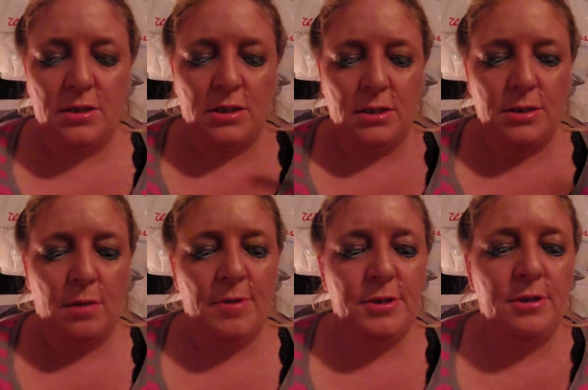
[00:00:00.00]
I can
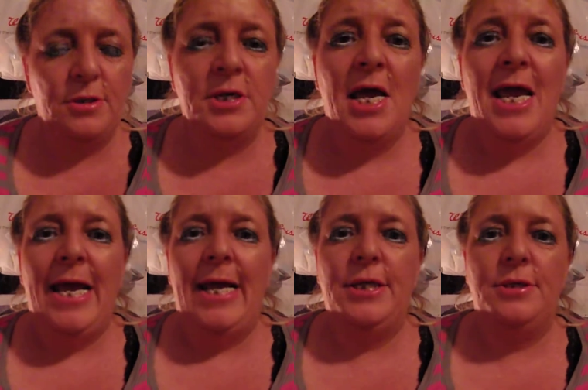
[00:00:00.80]
just sell my Tuddles.
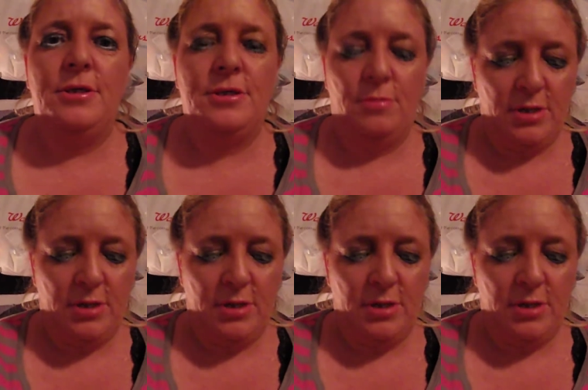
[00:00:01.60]
Hey Tuddles,